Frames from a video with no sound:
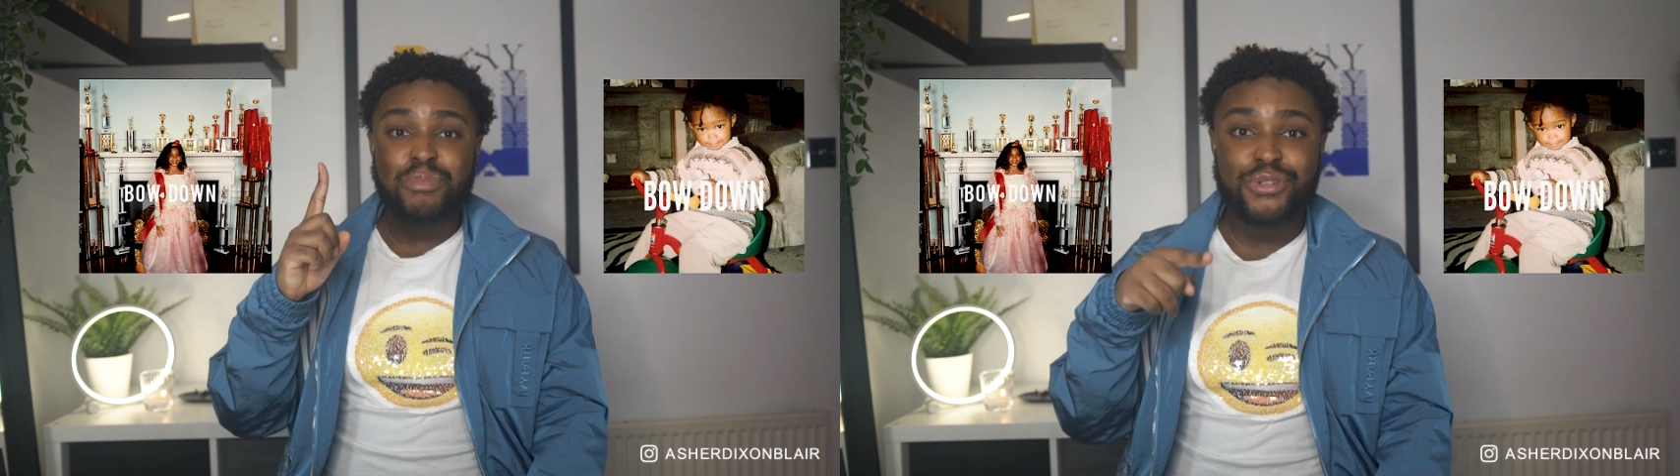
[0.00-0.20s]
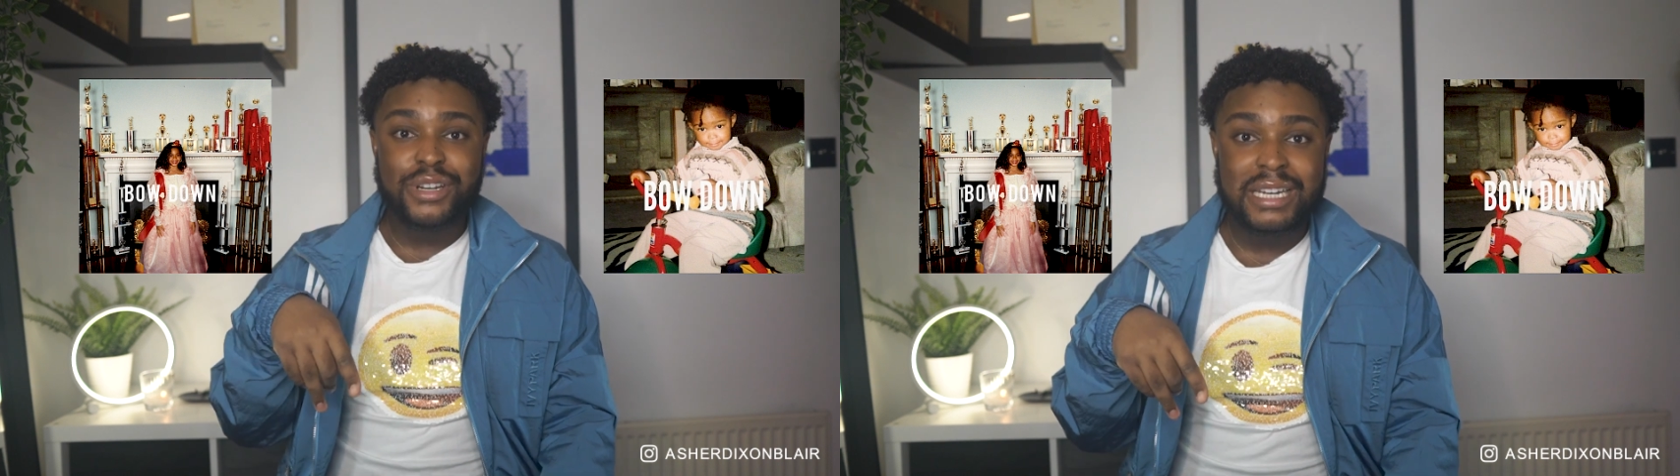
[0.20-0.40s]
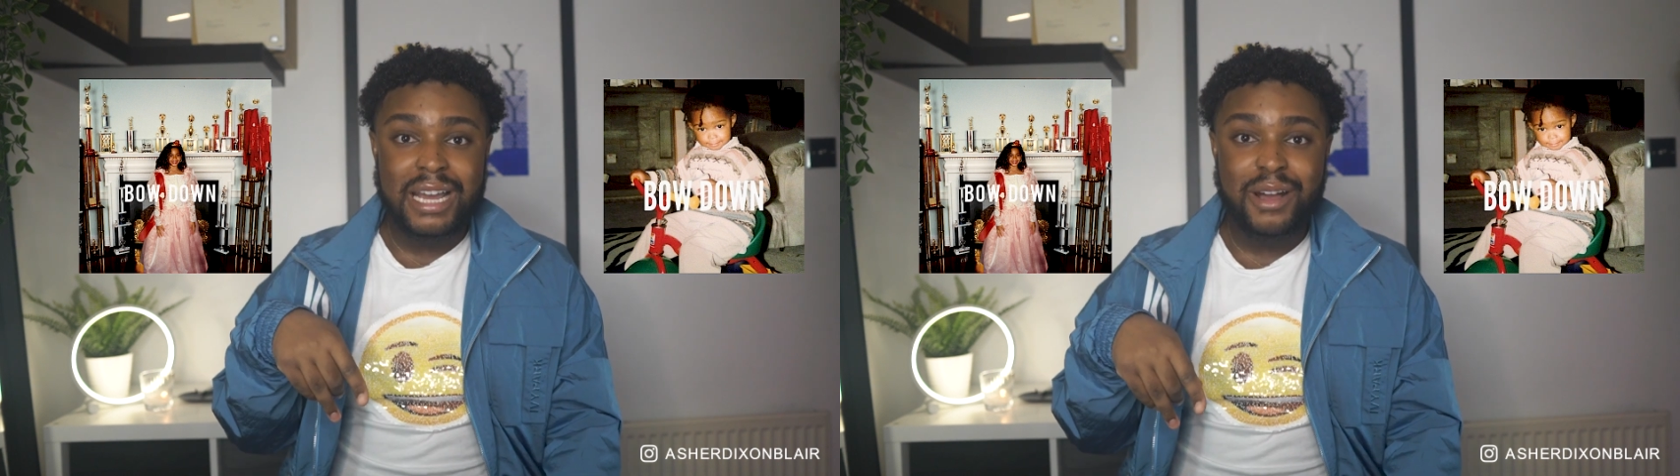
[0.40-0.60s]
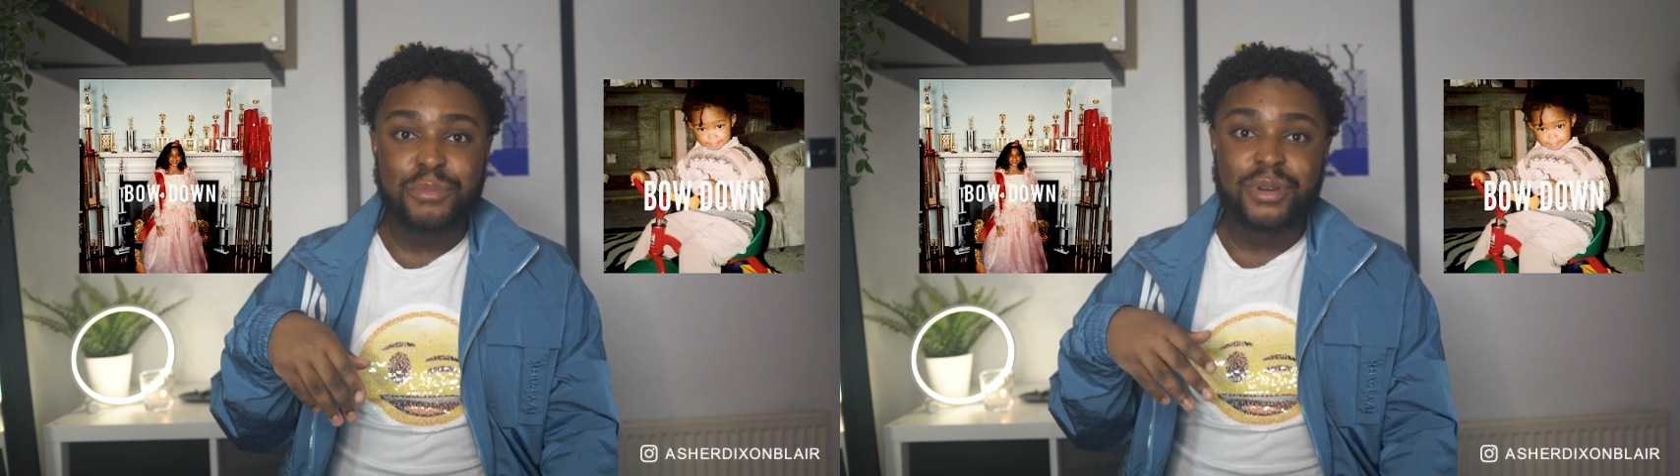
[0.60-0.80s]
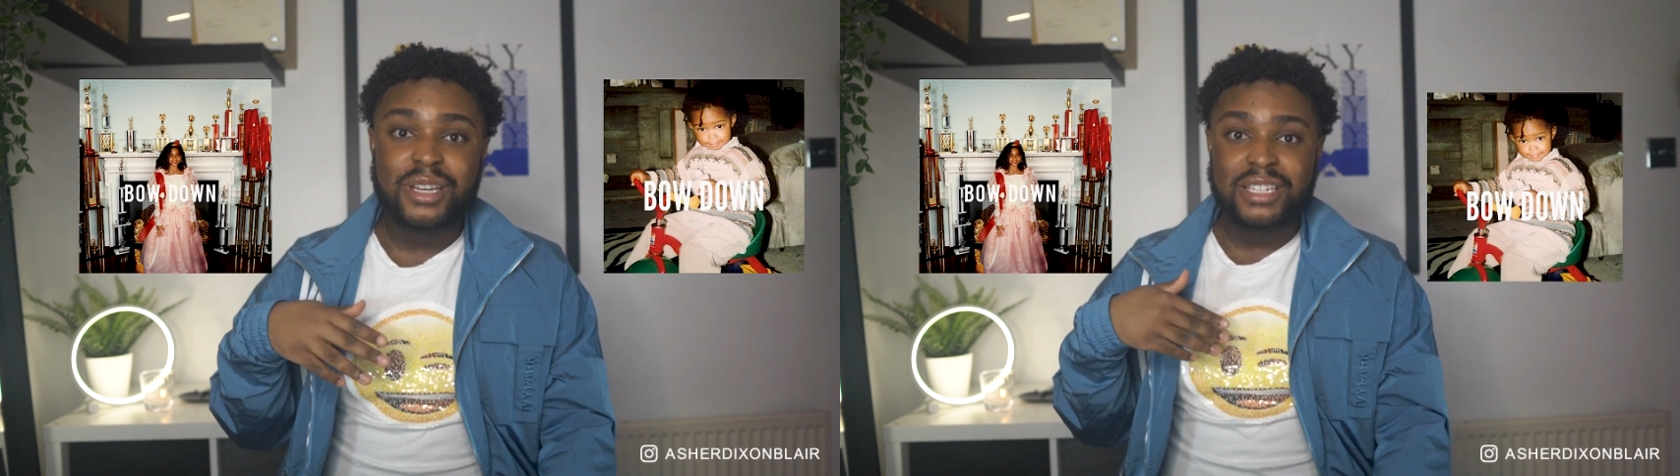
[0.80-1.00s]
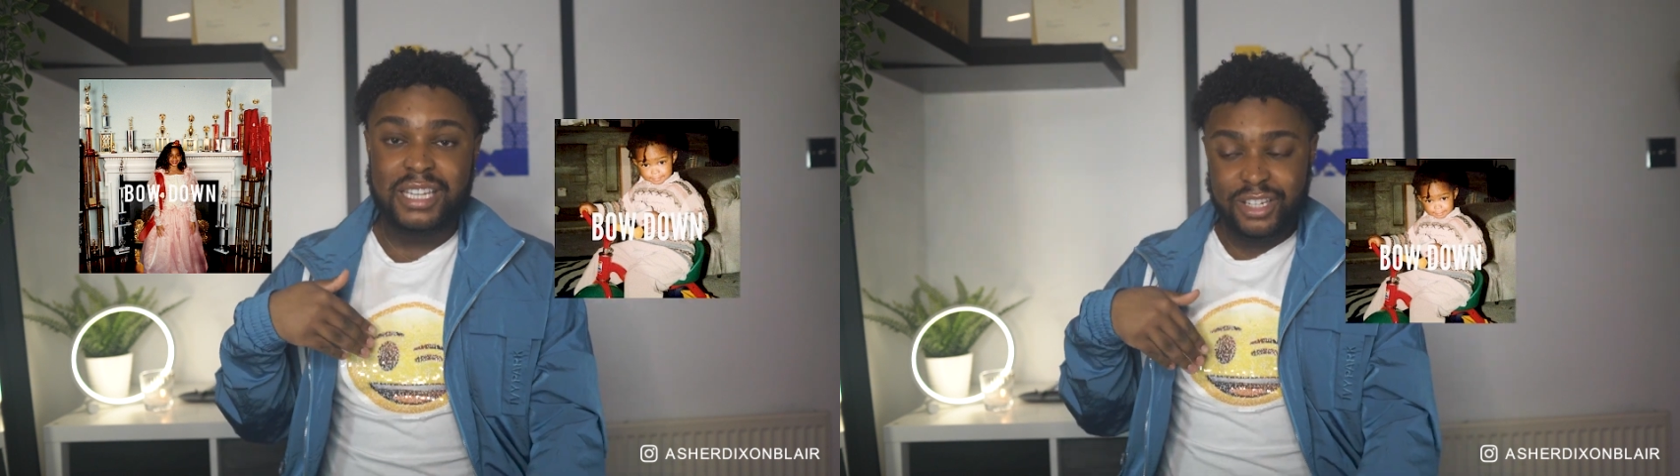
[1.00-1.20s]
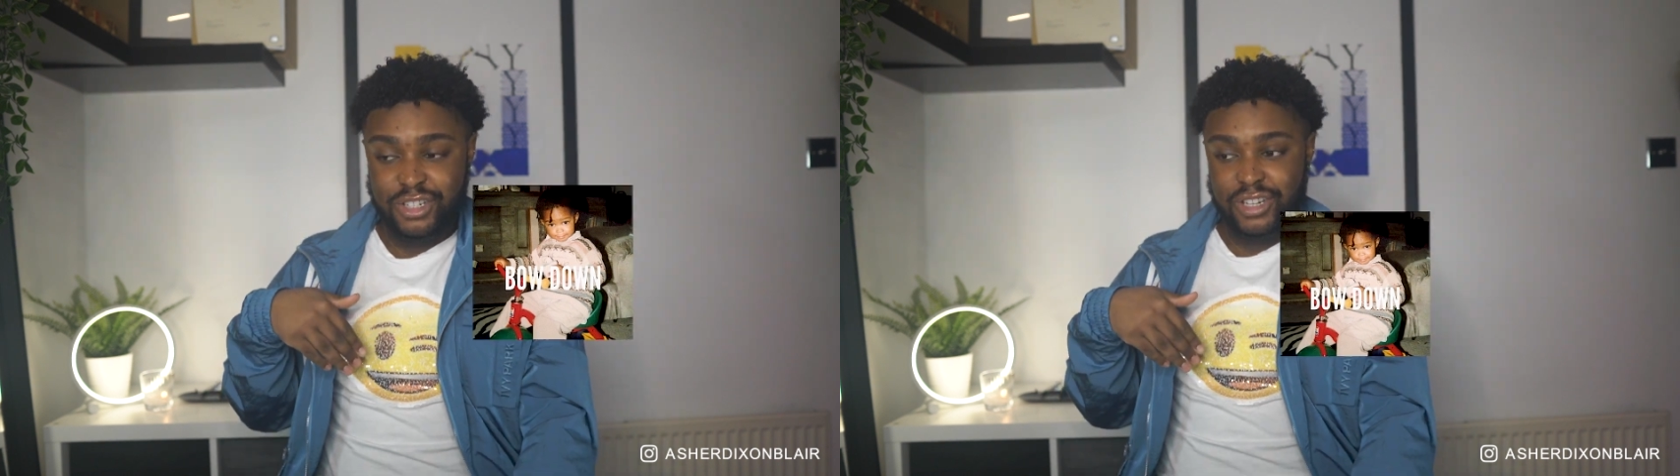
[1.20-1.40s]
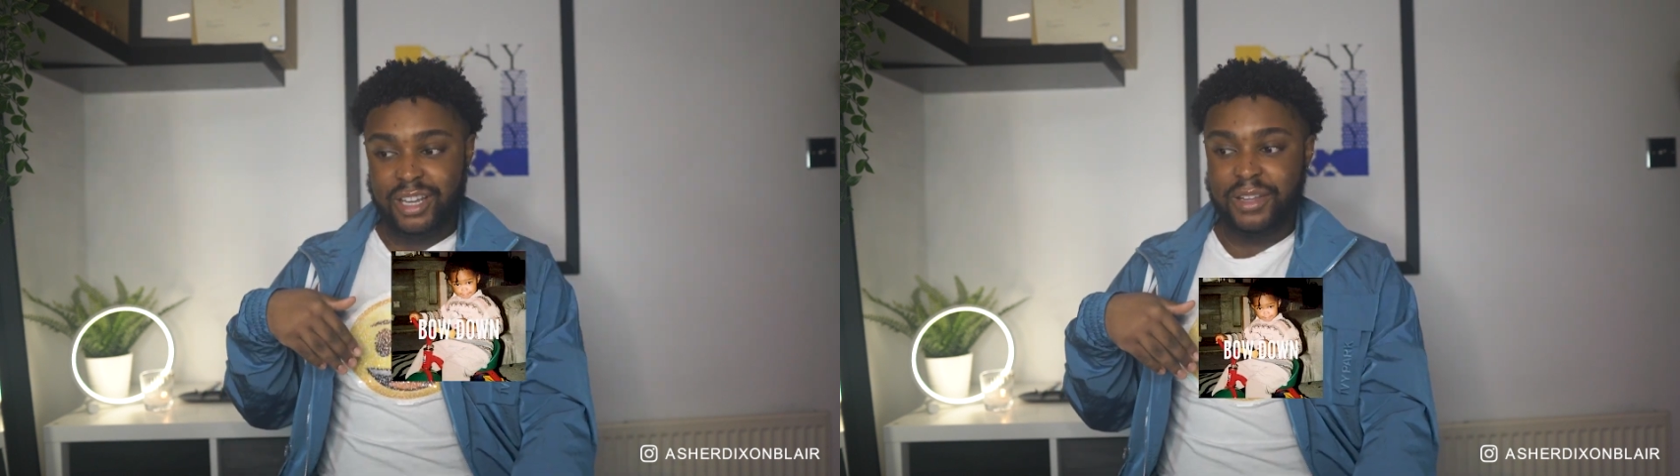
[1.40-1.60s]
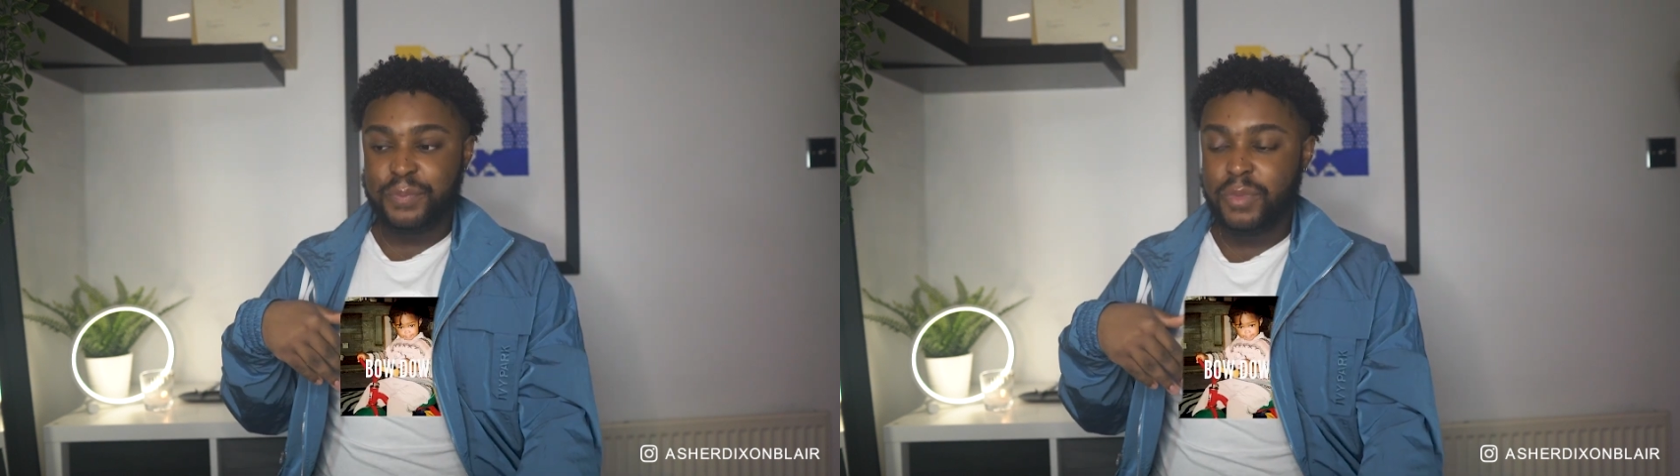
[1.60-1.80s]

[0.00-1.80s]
printed it out and put a t-shirt,